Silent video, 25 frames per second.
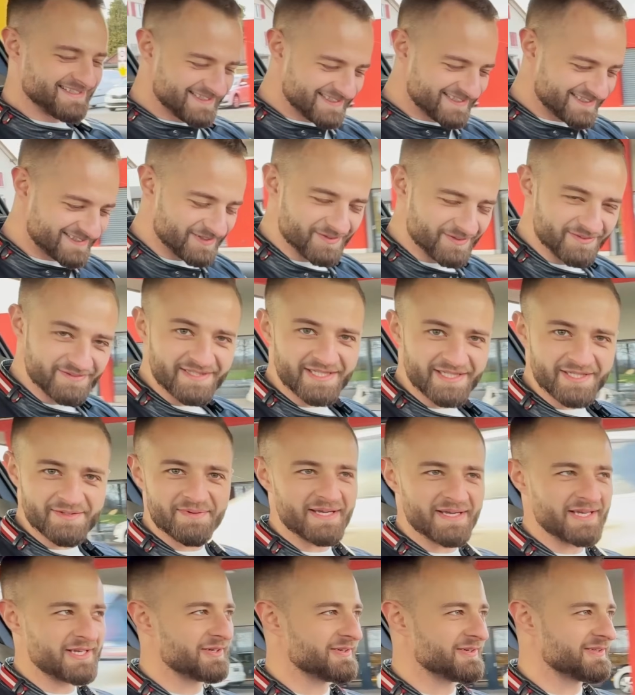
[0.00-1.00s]
Don't tell my
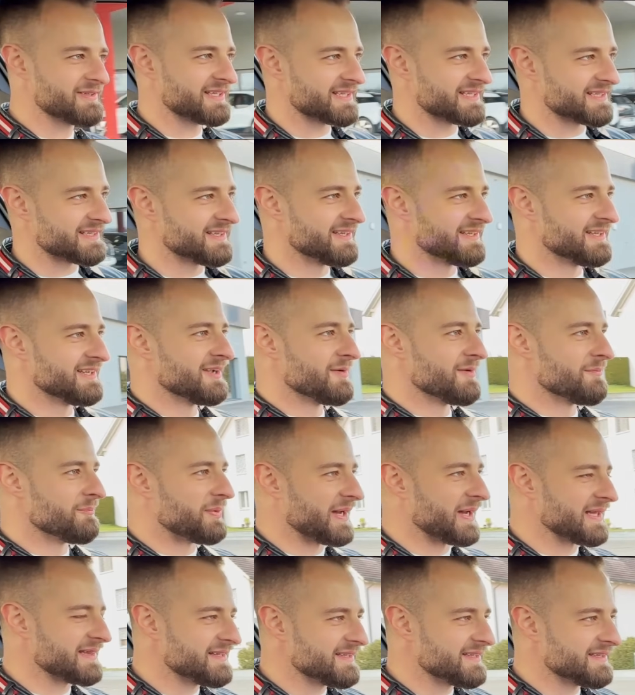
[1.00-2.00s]
girl that.
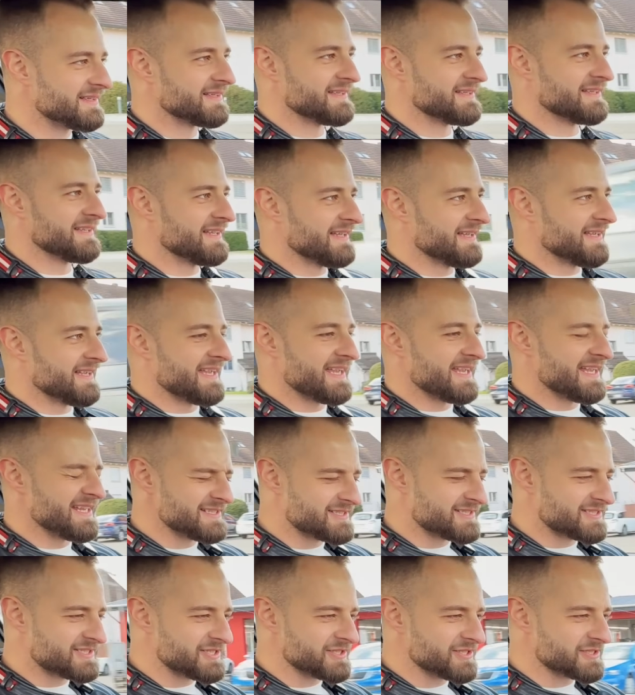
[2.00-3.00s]
But
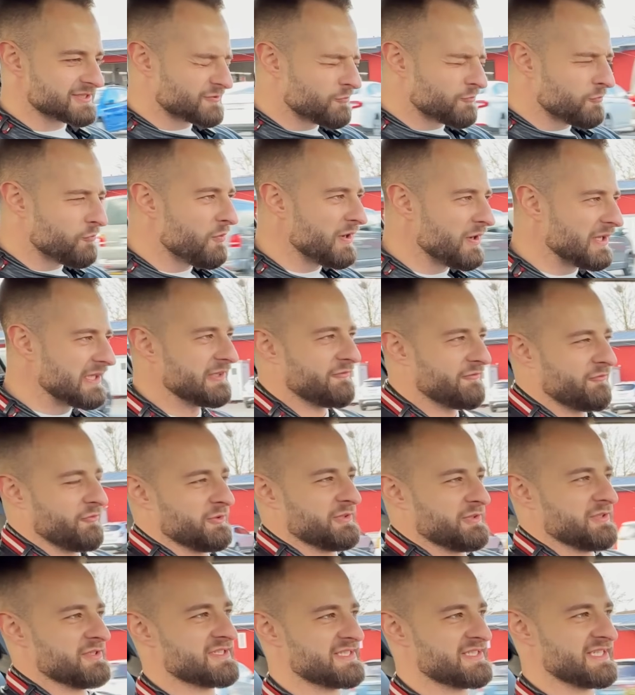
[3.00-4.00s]
it's just wonderful
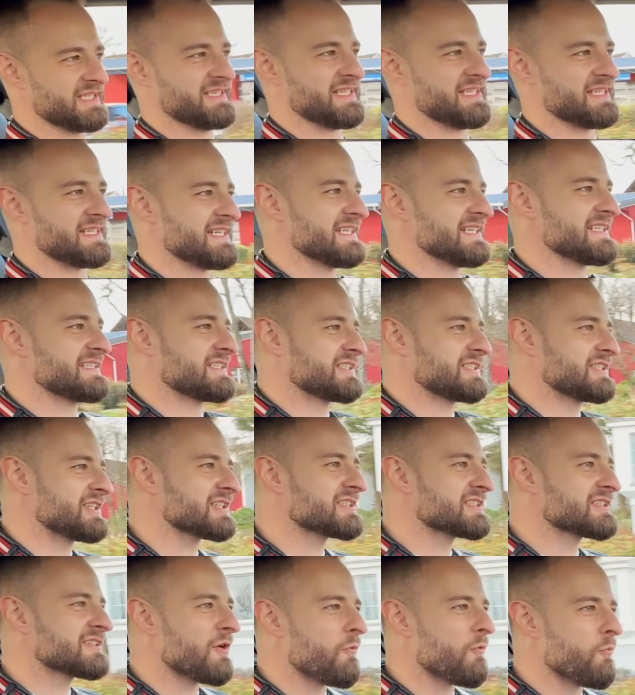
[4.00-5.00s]
to sit in. It's
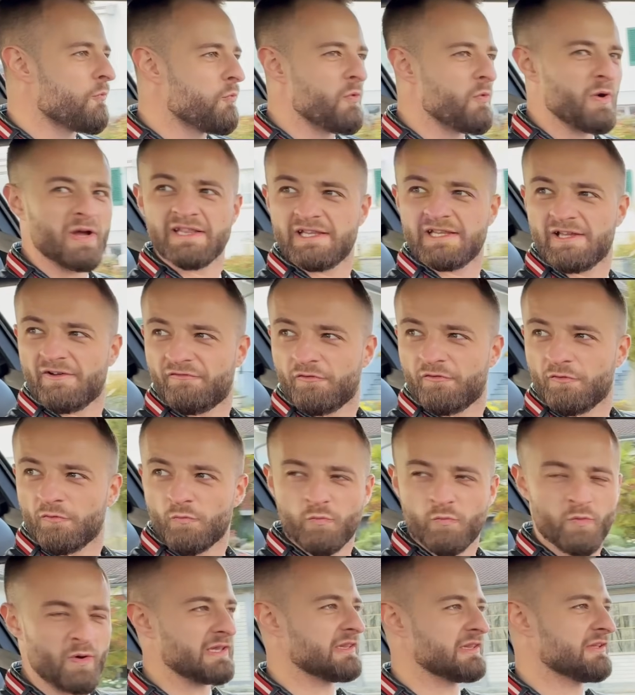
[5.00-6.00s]
just a wonderful,
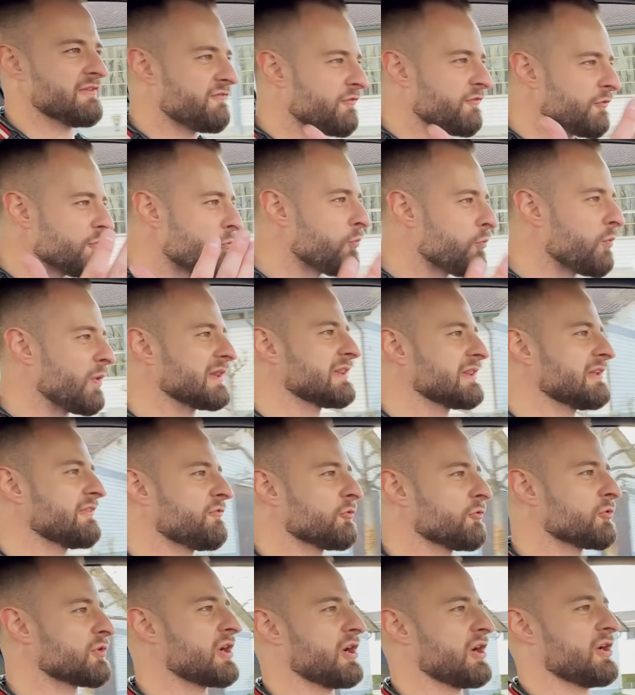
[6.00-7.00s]
wonderful,
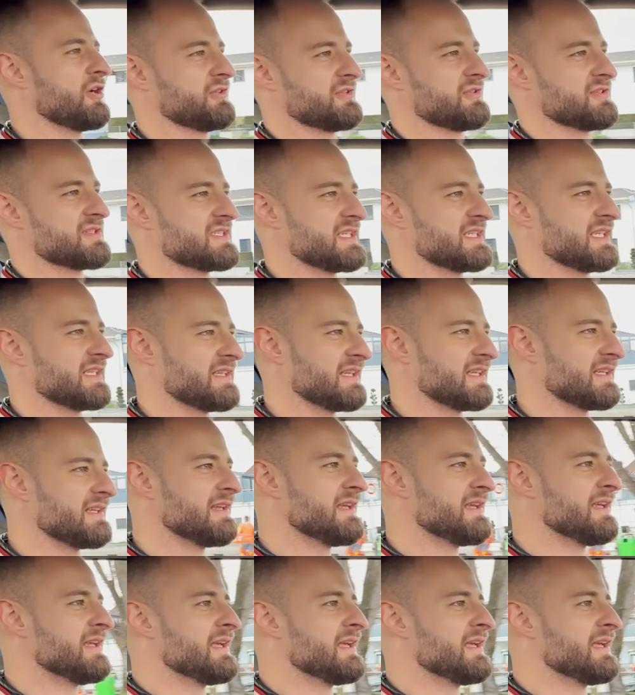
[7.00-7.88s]
wonderful car to sit in.